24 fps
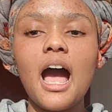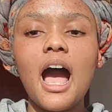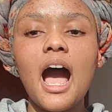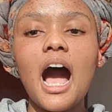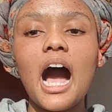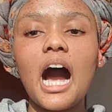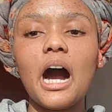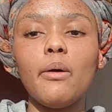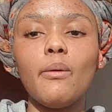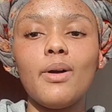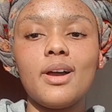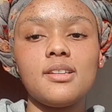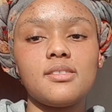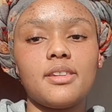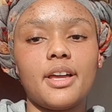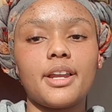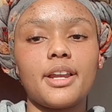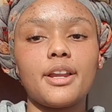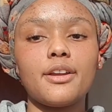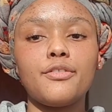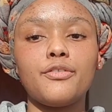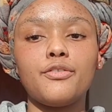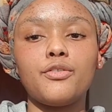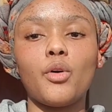how I
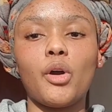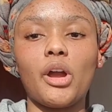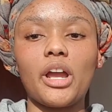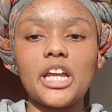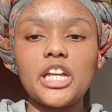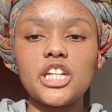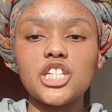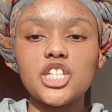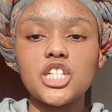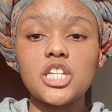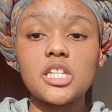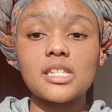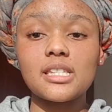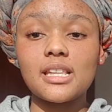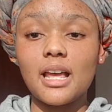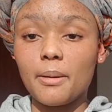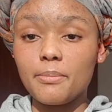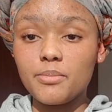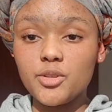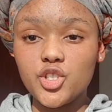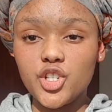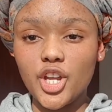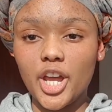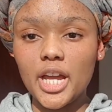studied for each
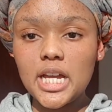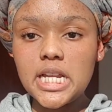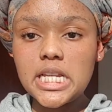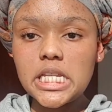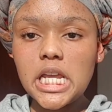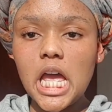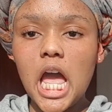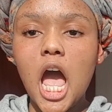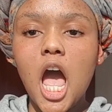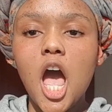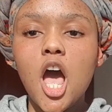subject.